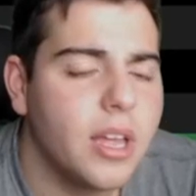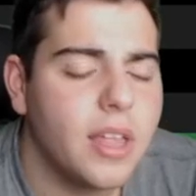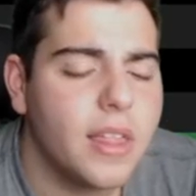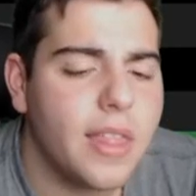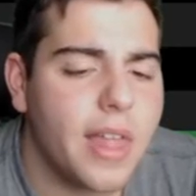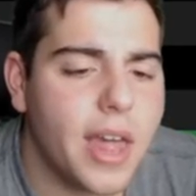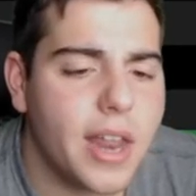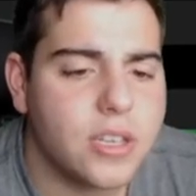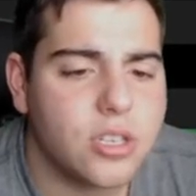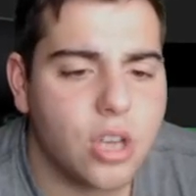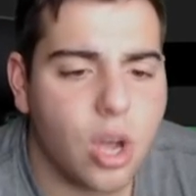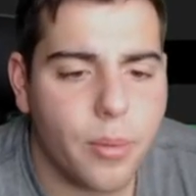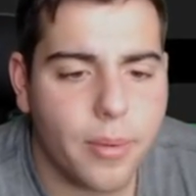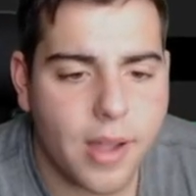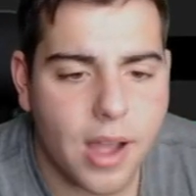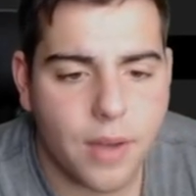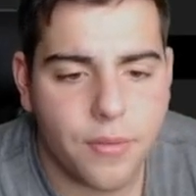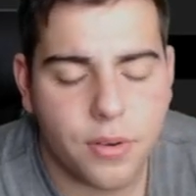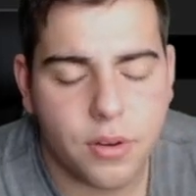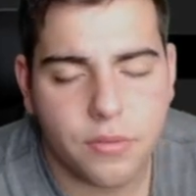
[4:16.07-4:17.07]
that is all we
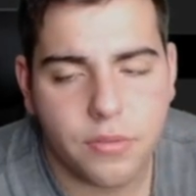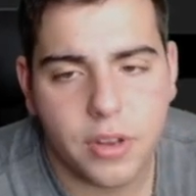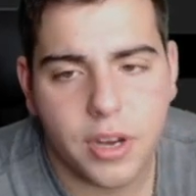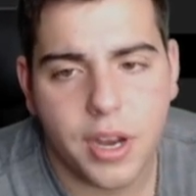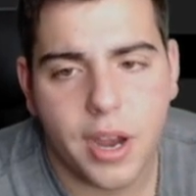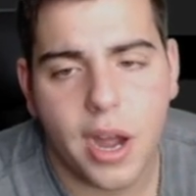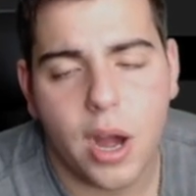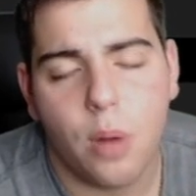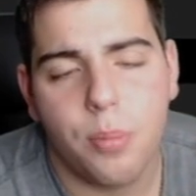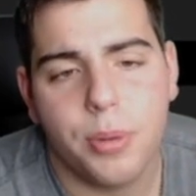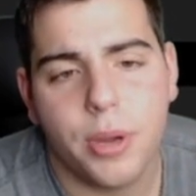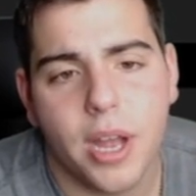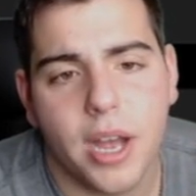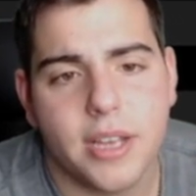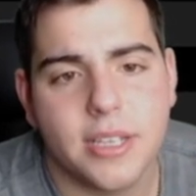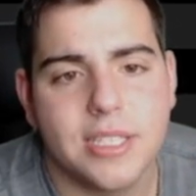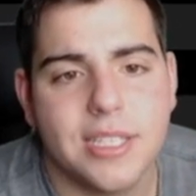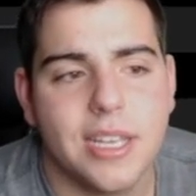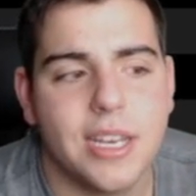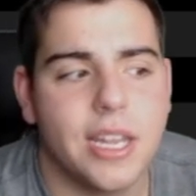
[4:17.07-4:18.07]
got for the video. I hope you
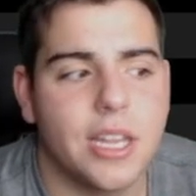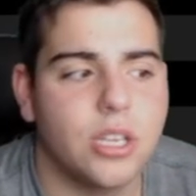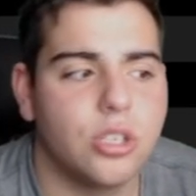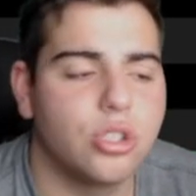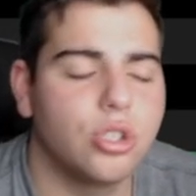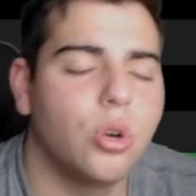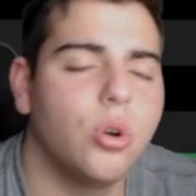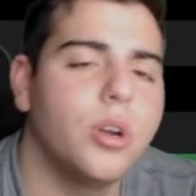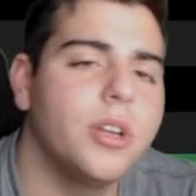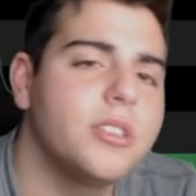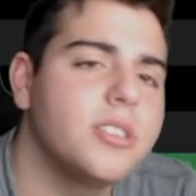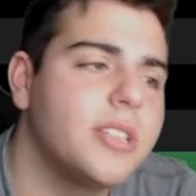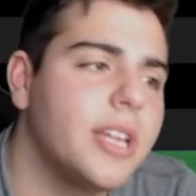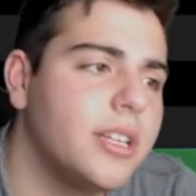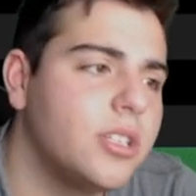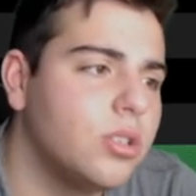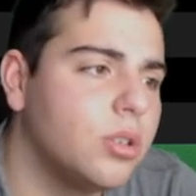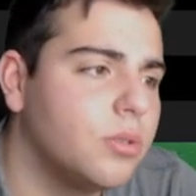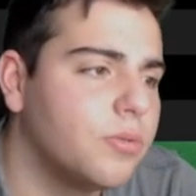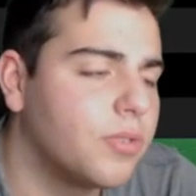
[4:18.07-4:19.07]
guys did enjoy. Stay
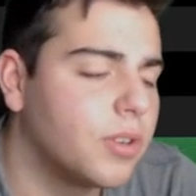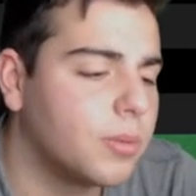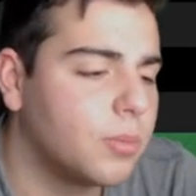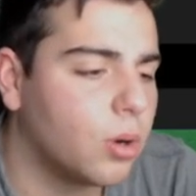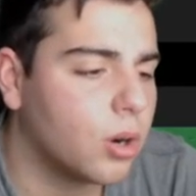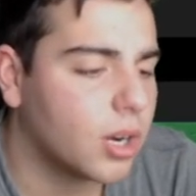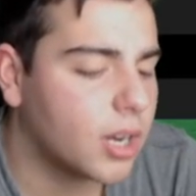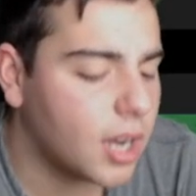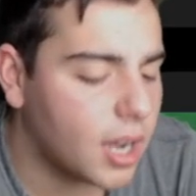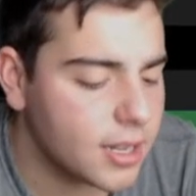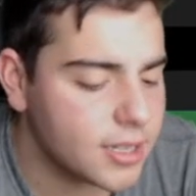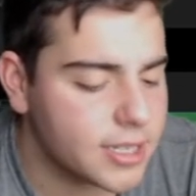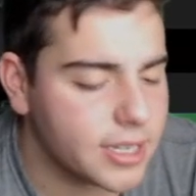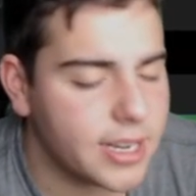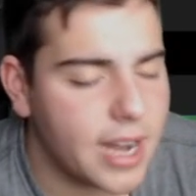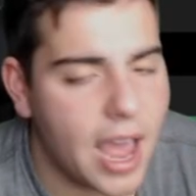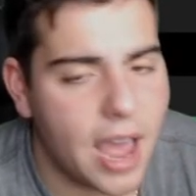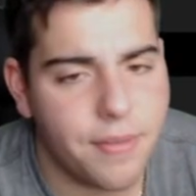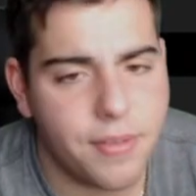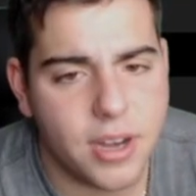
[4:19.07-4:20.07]
tuned for more
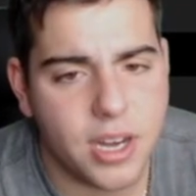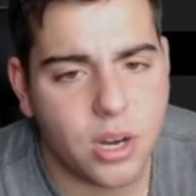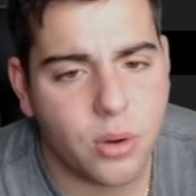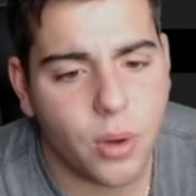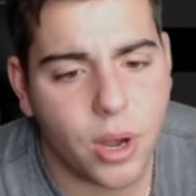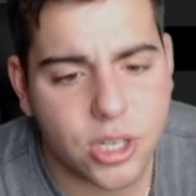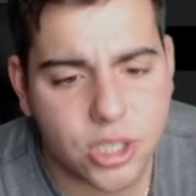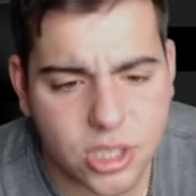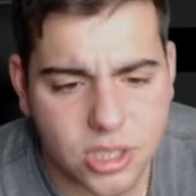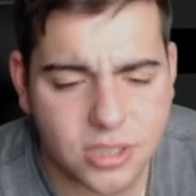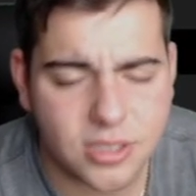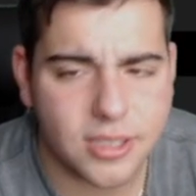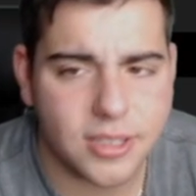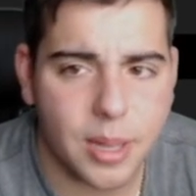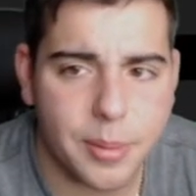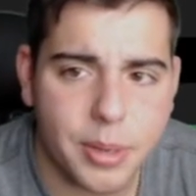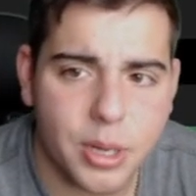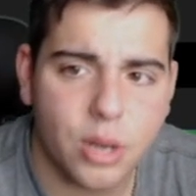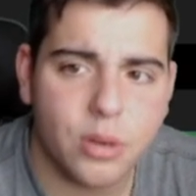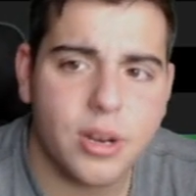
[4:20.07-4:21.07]
content. Have any questions?
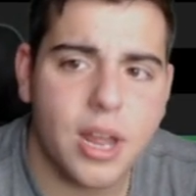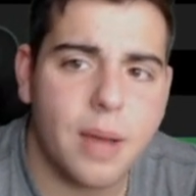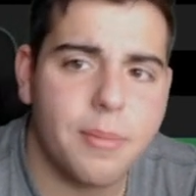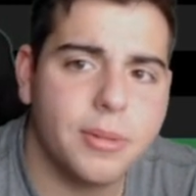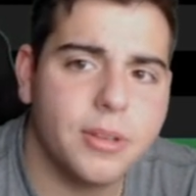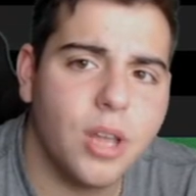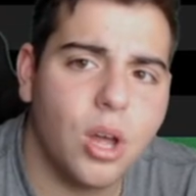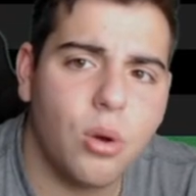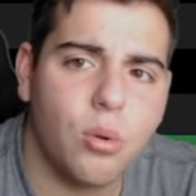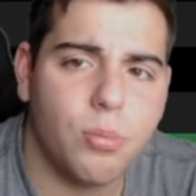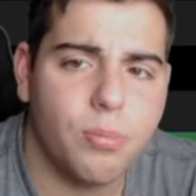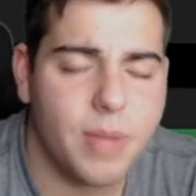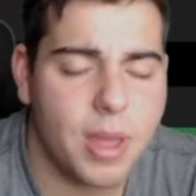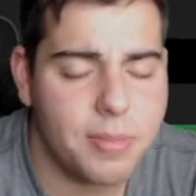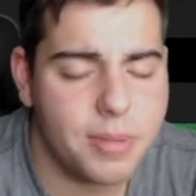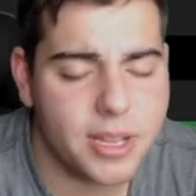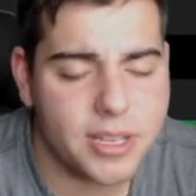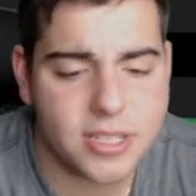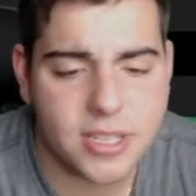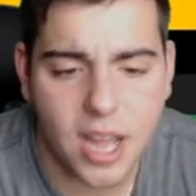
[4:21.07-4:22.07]
Let me know down below.
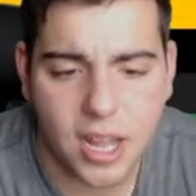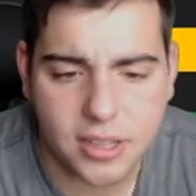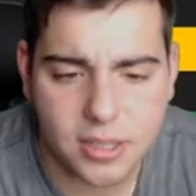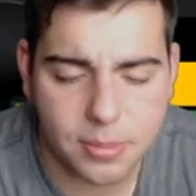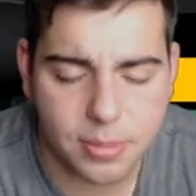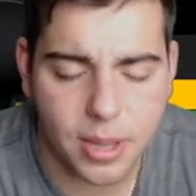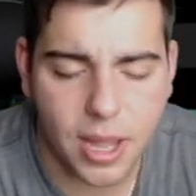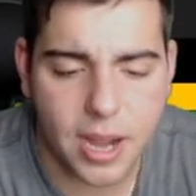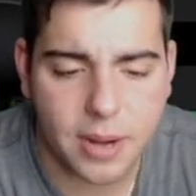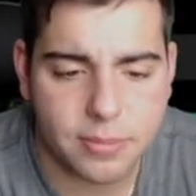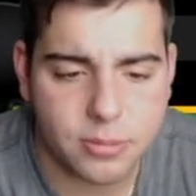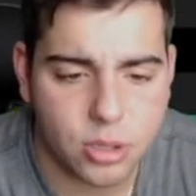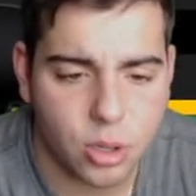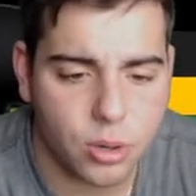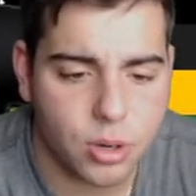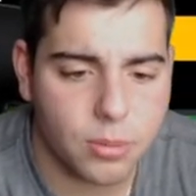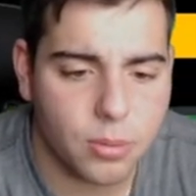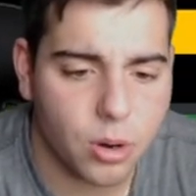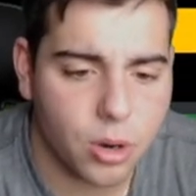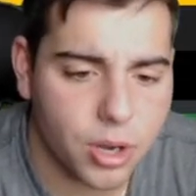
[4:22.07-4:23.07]
Maybe it's not the black
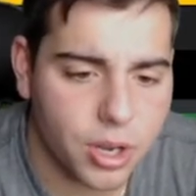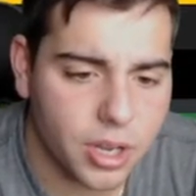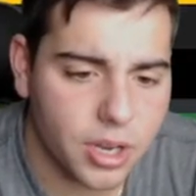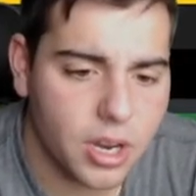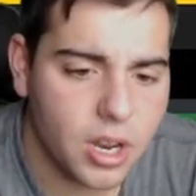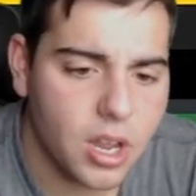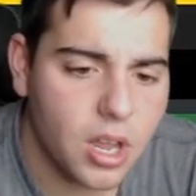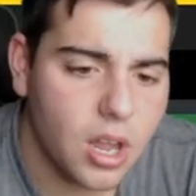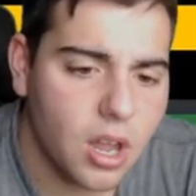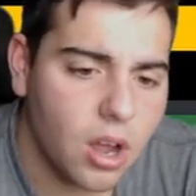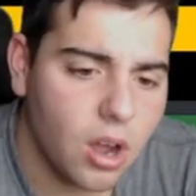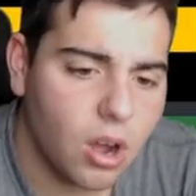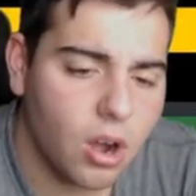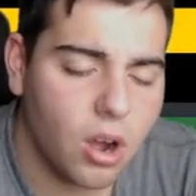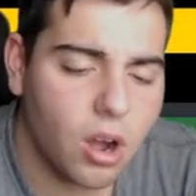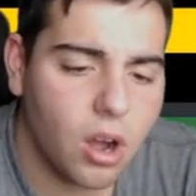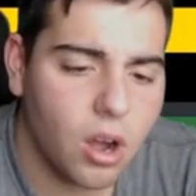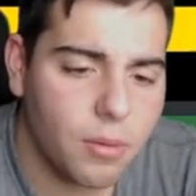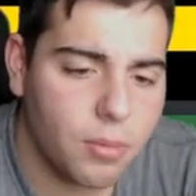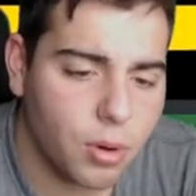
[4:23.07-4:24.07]
token market
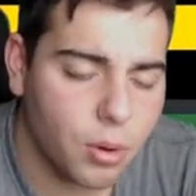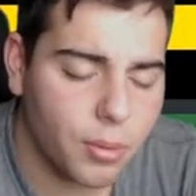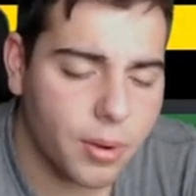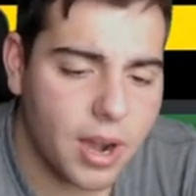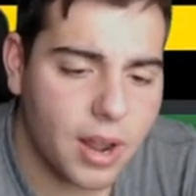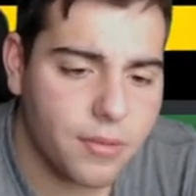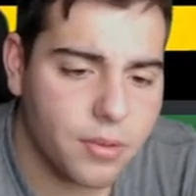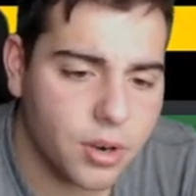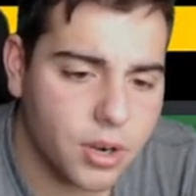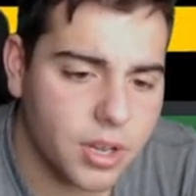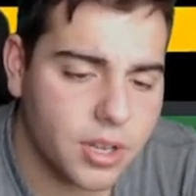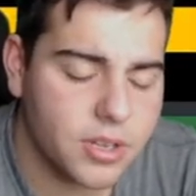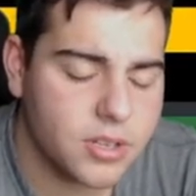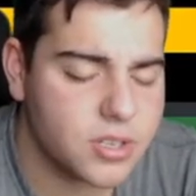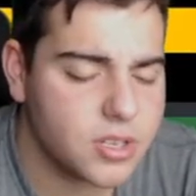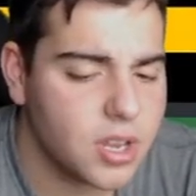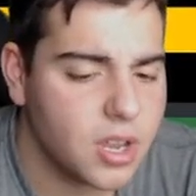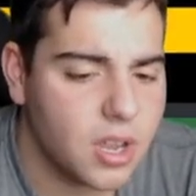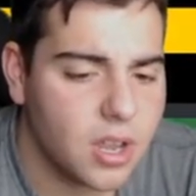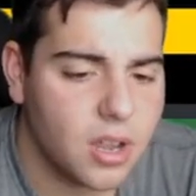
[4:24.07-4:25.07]
uh, or whatever it
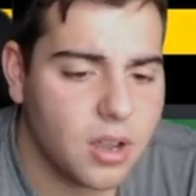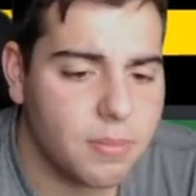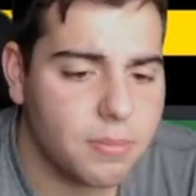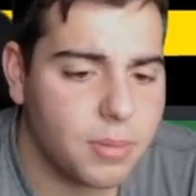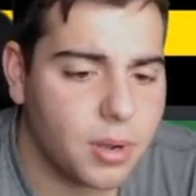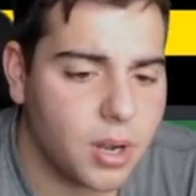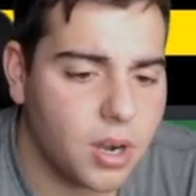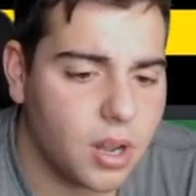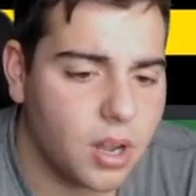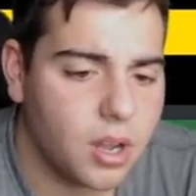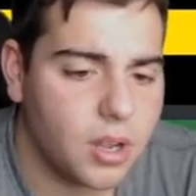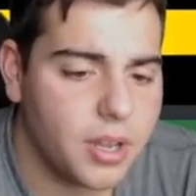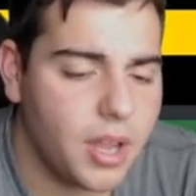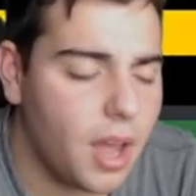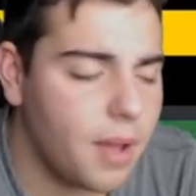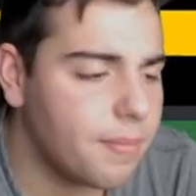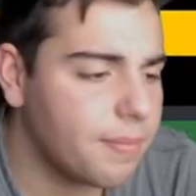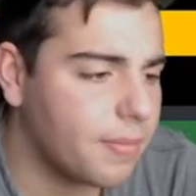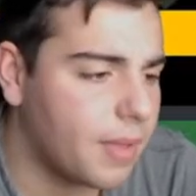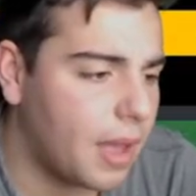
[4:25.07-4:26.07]
is. But, uh,
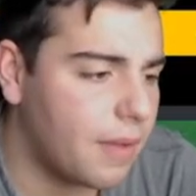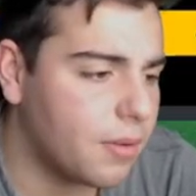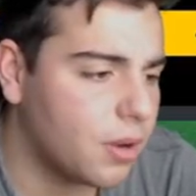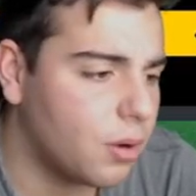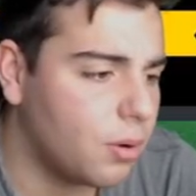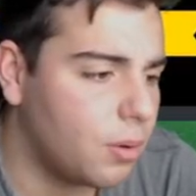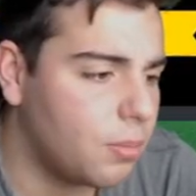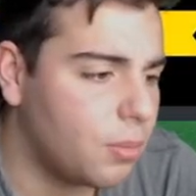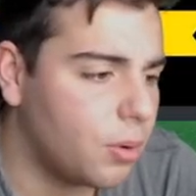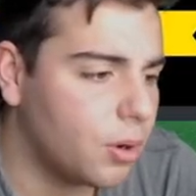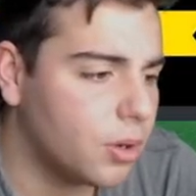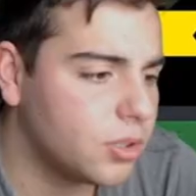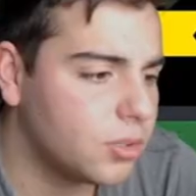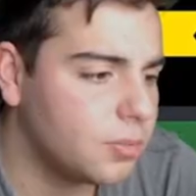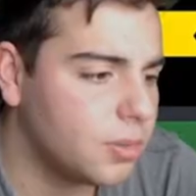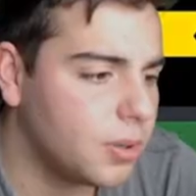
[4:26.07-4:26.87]
yeah, have a good one, boys.